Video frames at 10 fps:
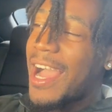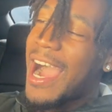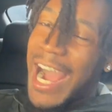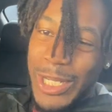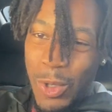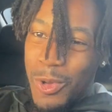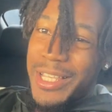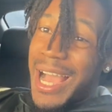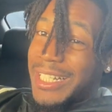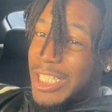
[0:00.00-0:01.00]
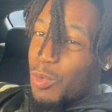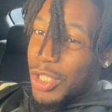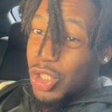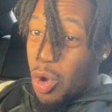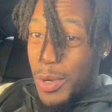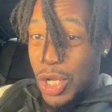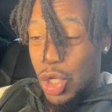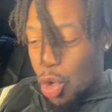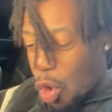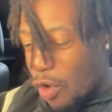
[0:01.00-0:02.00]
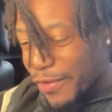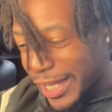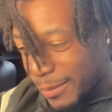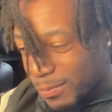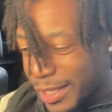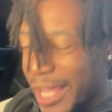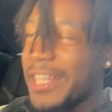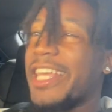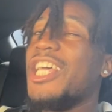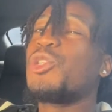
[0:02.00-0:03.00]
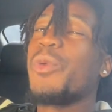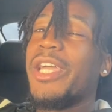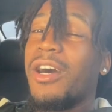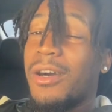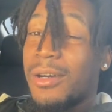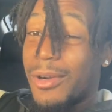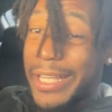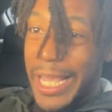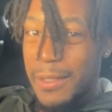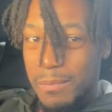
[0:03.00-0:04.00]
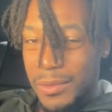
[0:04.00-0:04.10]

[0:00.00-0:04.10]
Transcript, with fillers: i know you guys see what's going on over there in israel okay